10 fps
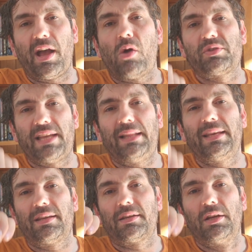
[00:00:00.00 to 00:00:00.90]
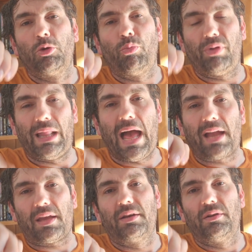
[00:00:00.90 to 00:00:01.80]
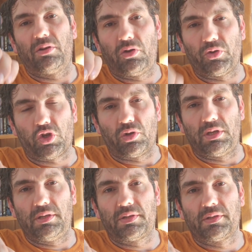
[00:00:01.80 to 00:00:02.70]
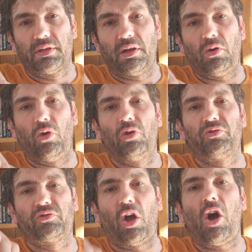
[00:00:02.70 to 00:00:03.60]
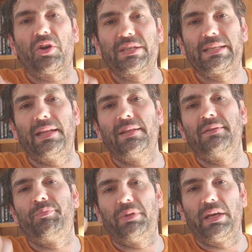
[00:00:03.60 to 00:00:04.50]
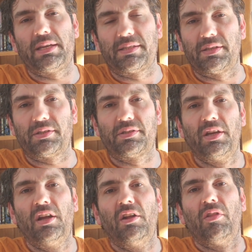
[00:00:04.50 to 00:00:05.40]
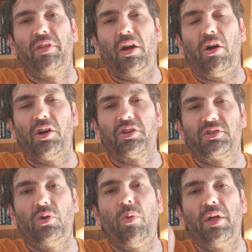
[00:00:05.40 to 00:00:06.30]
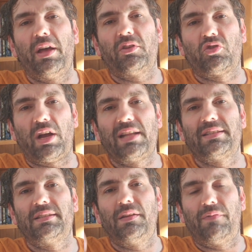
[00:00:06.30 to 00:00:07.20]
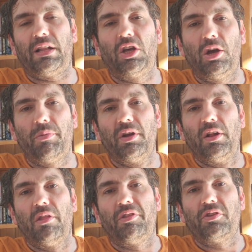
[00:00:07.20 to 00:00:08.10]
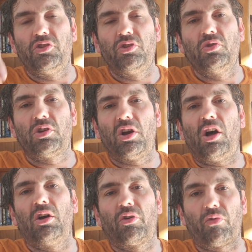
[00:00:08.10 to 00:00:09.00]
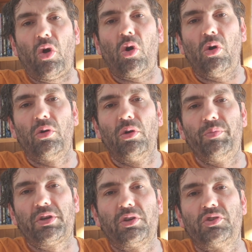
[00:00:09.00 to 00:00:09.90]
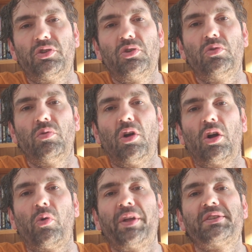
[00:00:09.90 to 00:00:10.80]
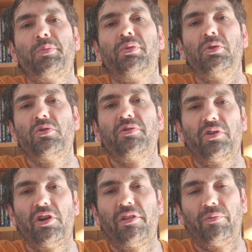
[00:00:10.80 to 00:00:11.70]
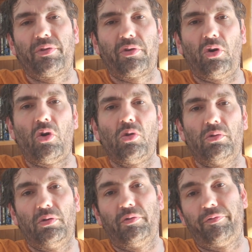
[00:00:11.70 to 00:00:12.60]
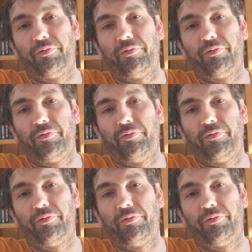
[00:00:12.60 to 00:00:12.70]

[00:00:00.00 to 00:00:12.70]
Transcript: now telling black countries or dark-skinned places that are still trying to develop that you can't grow because you are going to pollute the earth with coal